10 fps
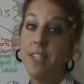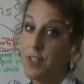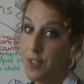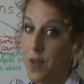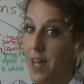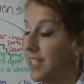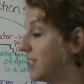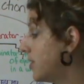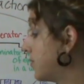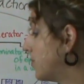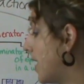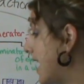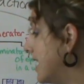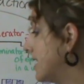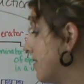So that's a
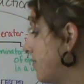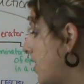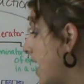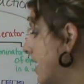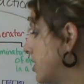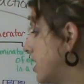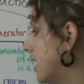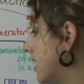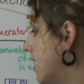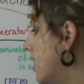great fraction.